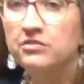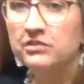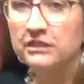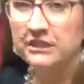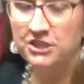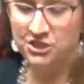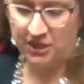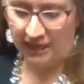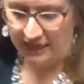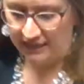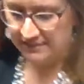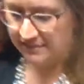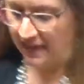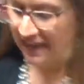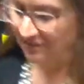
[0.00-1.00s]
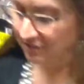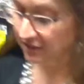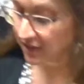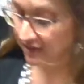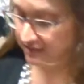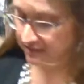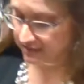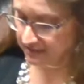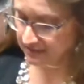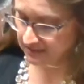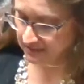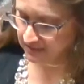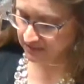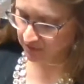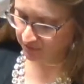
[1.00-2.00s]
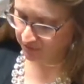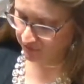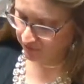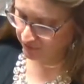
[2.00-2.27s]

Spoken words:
Felicia S. I have a lot of these, so feel